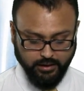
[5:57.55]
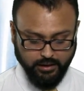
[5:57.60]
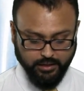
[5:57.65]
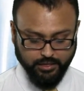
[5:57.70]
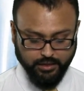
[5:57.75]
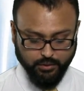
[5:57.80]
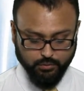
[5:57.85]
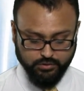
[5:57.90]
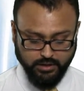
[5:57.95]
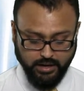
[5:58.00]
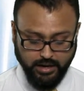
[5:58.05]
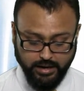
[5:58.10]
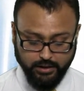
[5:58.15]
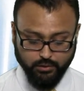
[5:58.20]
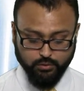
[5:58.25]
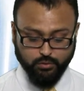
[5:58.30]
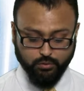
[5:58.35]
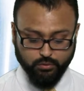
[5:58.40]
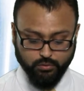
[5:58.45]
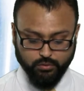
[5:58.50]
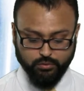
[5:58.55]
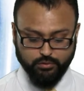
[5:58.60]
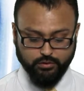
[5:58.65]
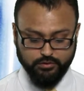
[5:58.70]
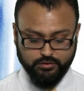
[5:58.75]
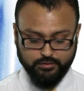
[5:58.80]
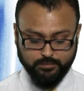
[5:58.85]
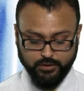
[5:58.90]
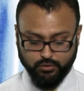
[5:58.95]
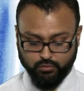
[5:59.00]
and there was a high
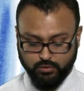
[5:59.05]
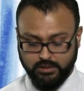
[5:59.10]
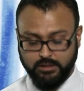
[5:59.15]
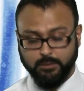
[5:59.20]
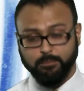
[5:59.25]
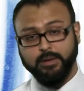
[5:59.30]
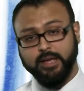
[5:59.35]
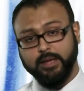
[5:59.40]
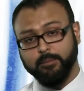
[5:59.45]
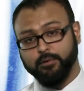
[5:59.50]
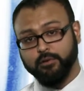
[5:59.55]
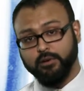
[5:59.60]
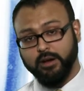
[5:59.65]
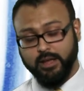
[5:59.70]
concordance between the paper